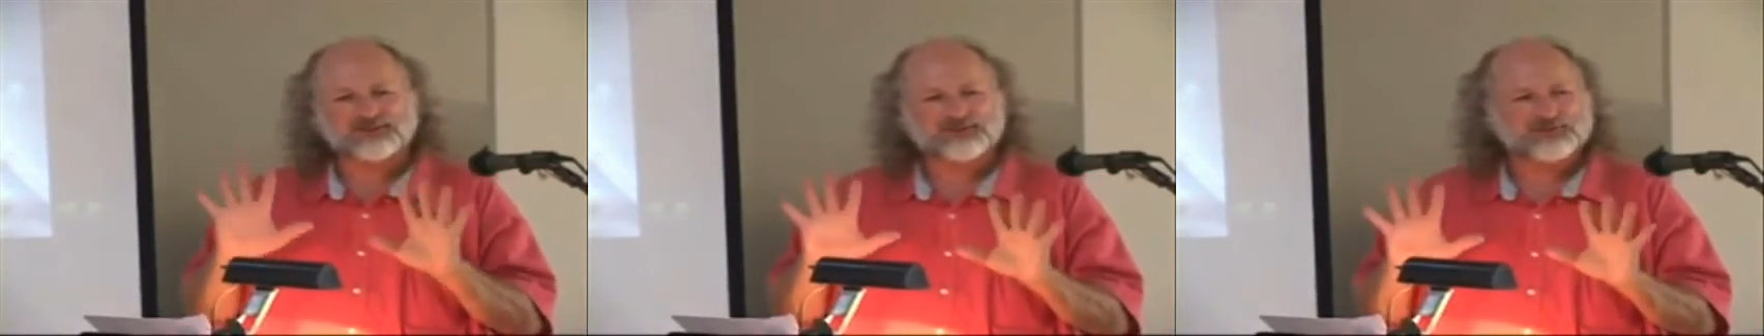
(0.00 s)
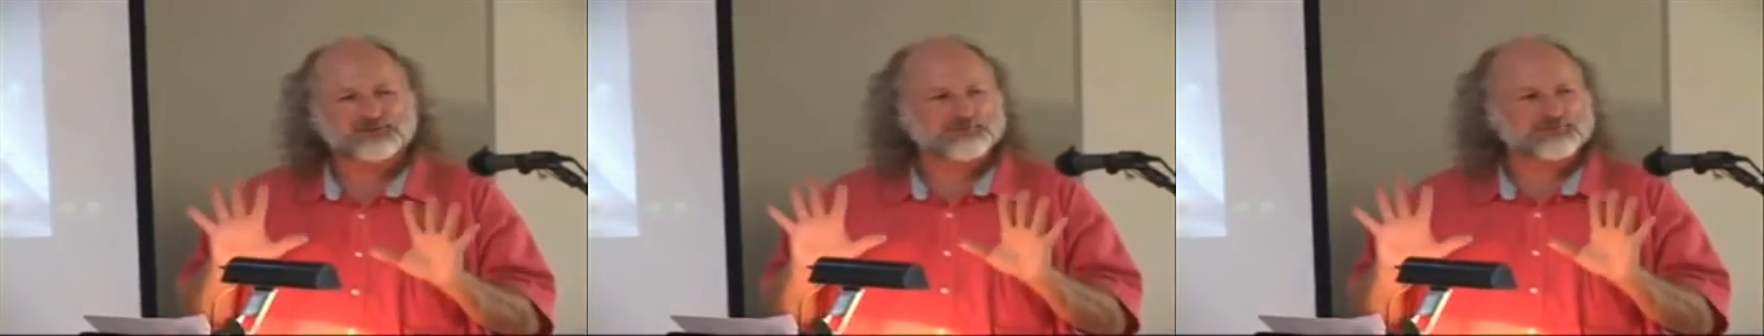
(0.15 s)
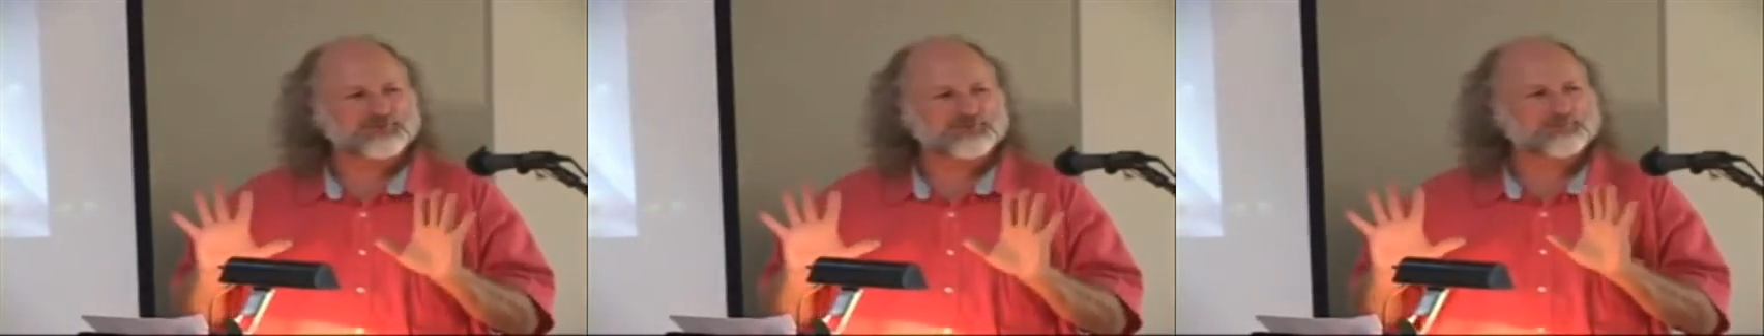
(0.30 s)

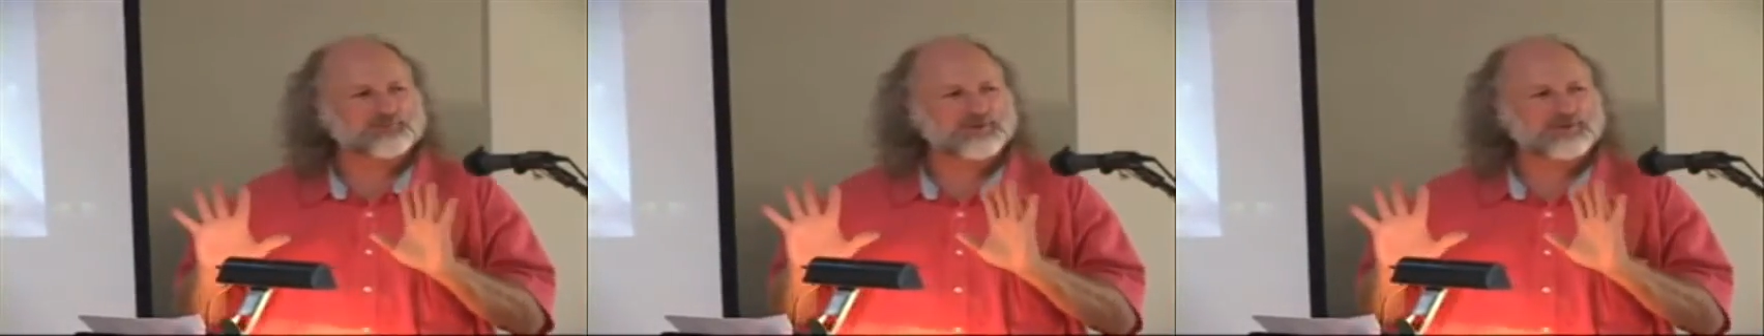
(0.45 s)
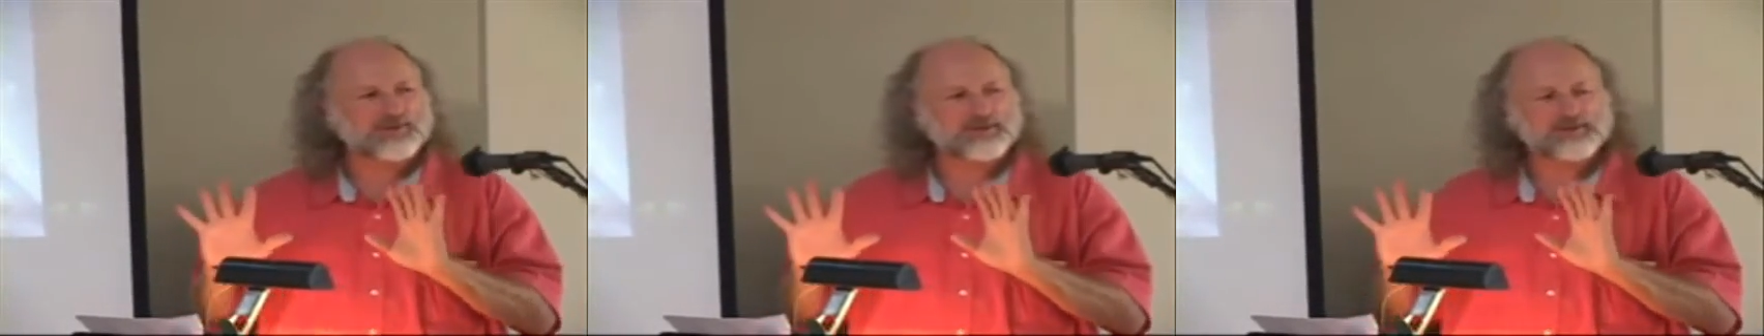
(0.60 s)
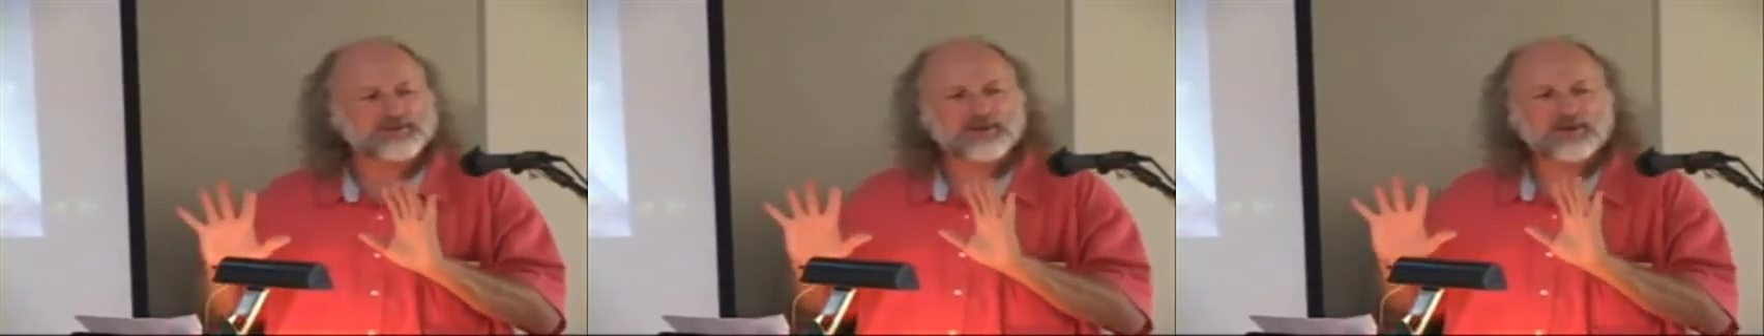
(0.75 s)
issue is
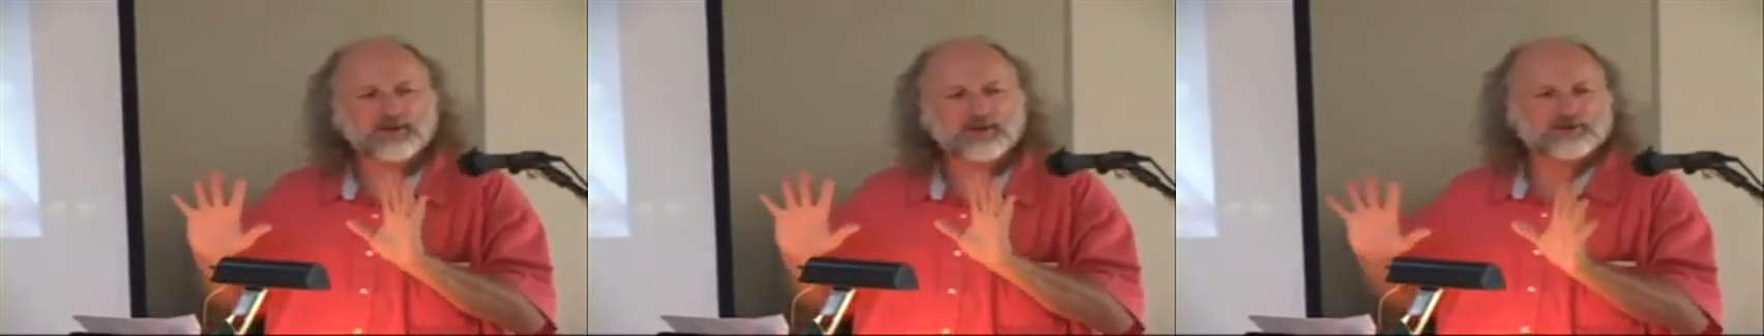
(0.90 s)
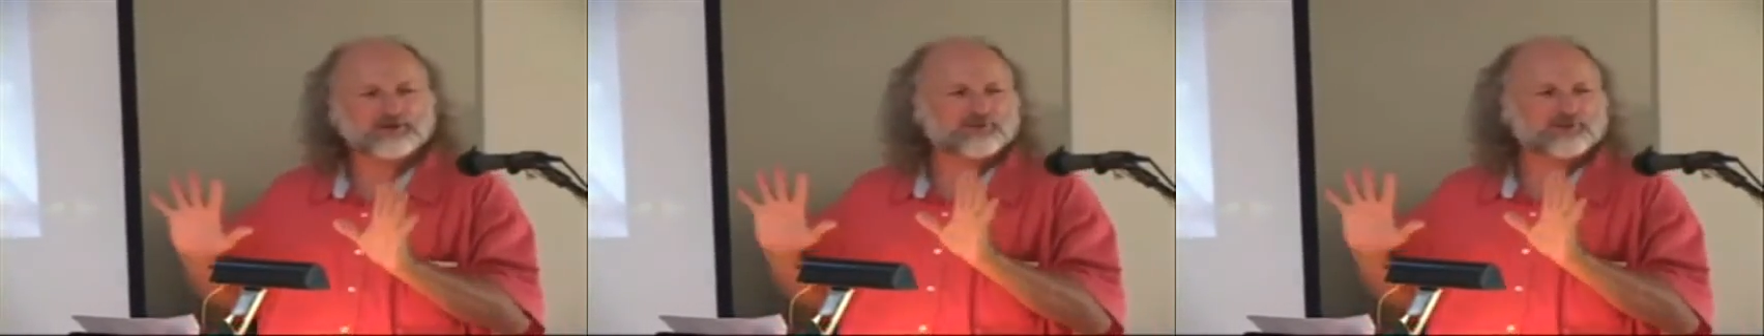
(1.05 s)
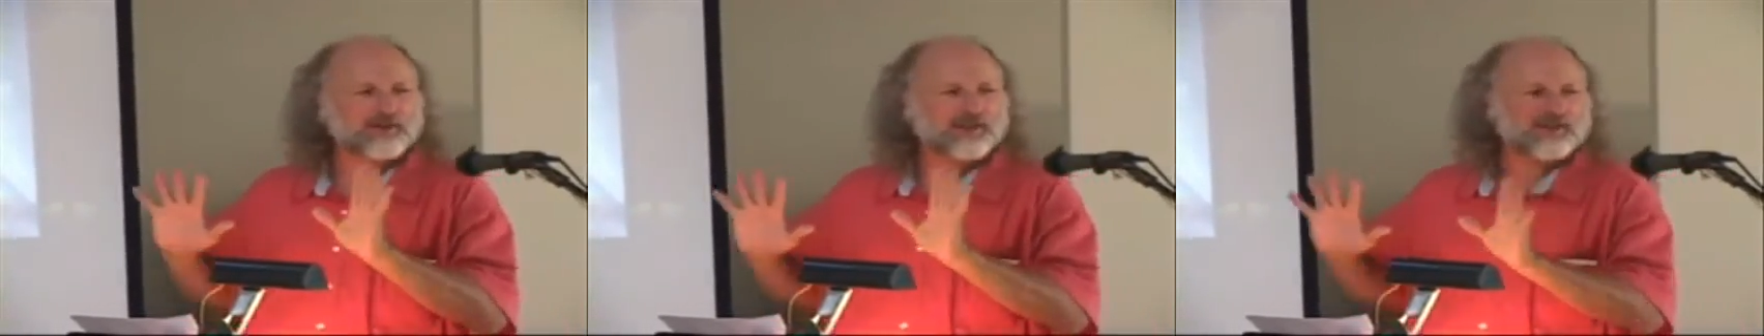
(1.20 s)
being
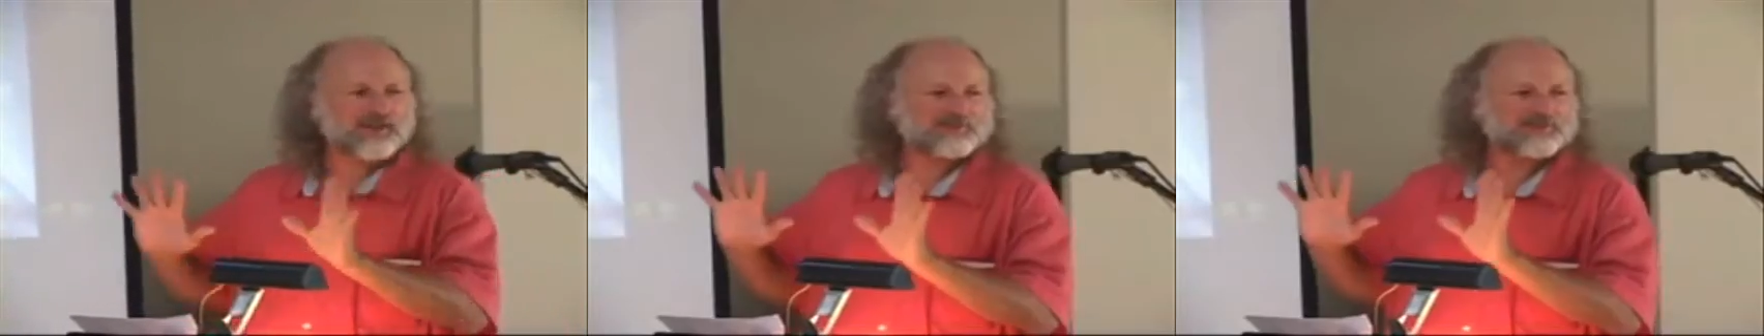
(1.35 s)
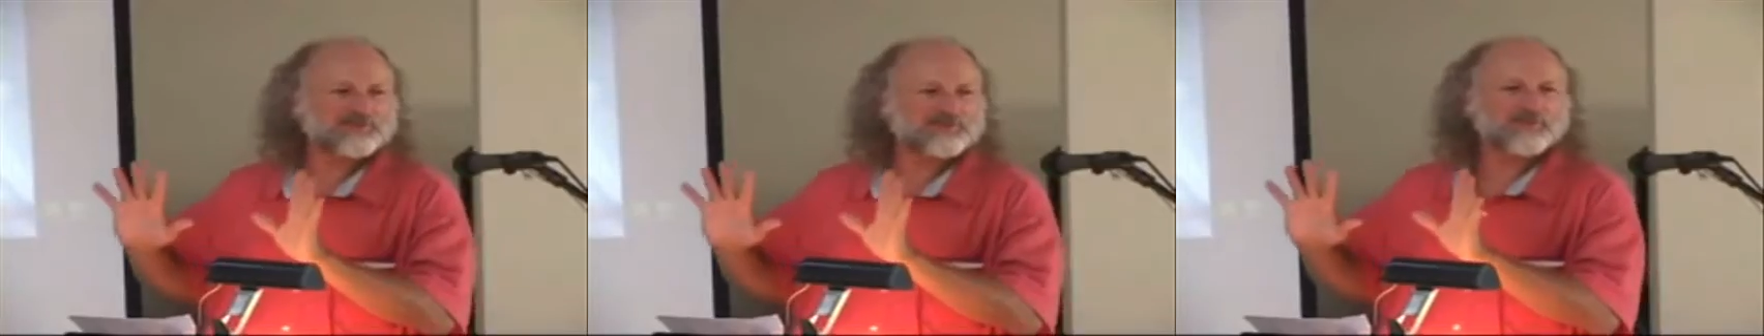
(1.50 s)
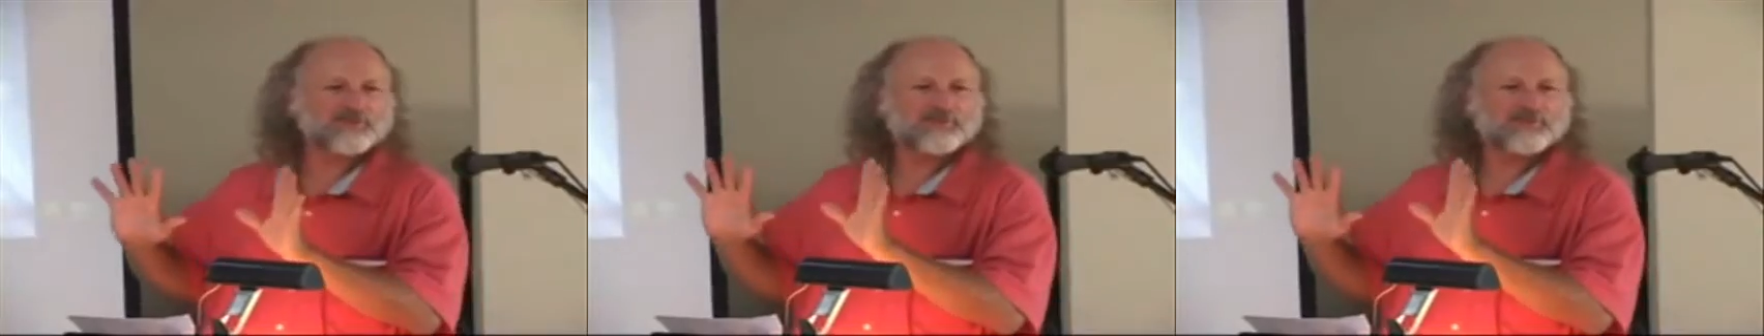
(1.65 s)

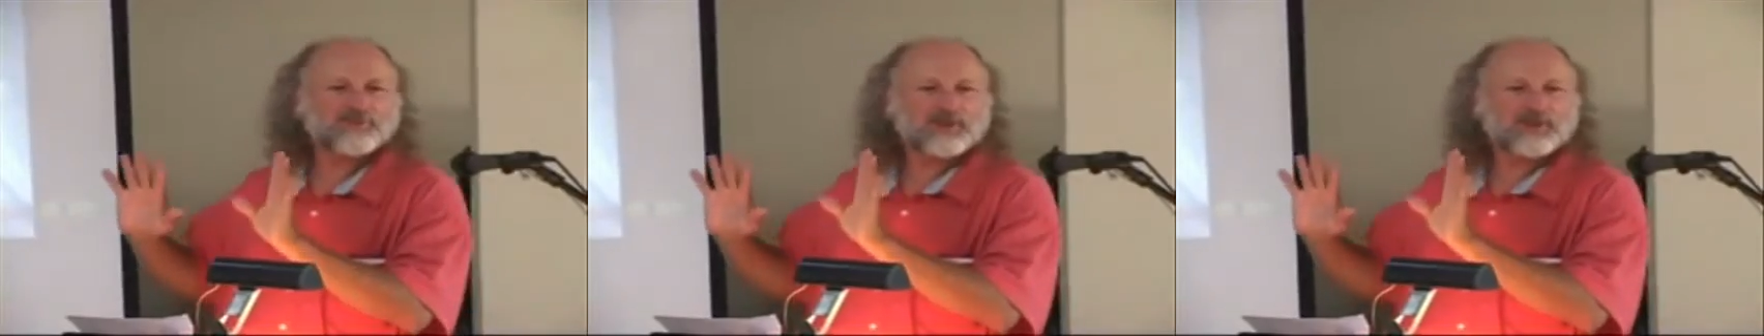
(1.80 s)
characterized